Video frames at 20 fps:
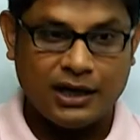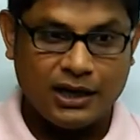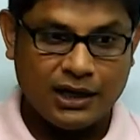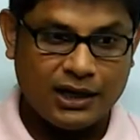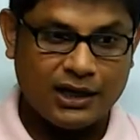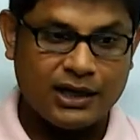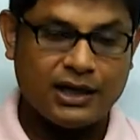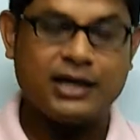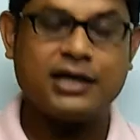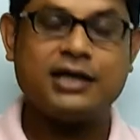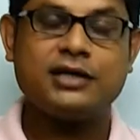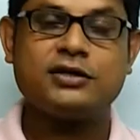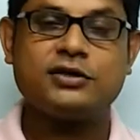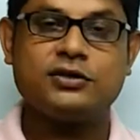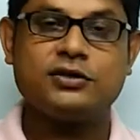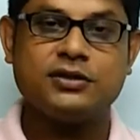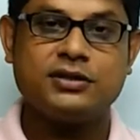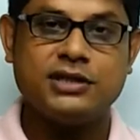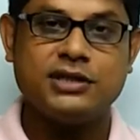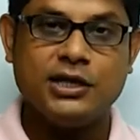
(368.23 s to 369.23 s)
are
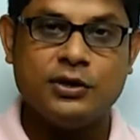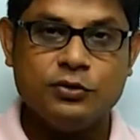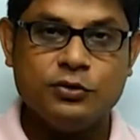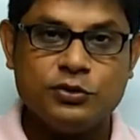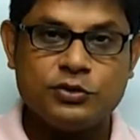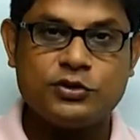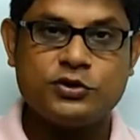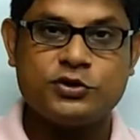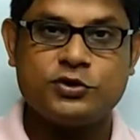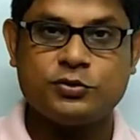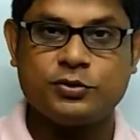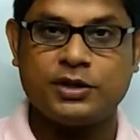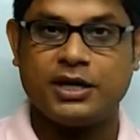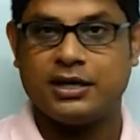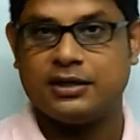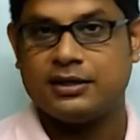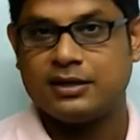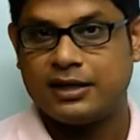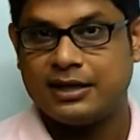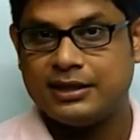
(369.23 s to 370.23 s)
used
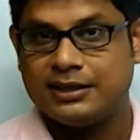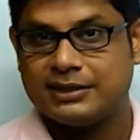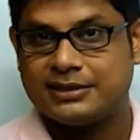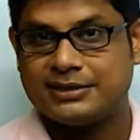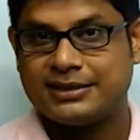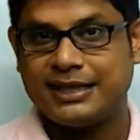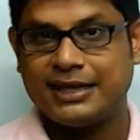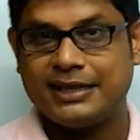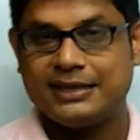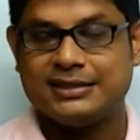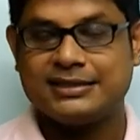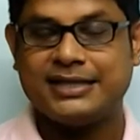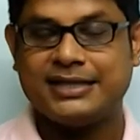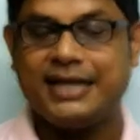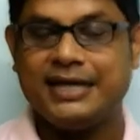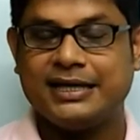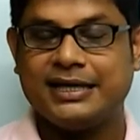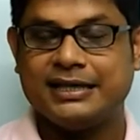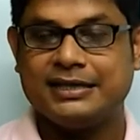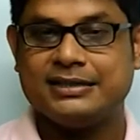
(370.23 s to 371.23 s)
together in a single
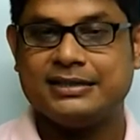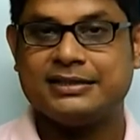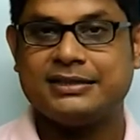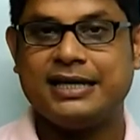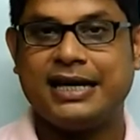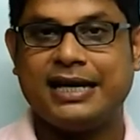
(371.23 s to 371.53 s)
sentence,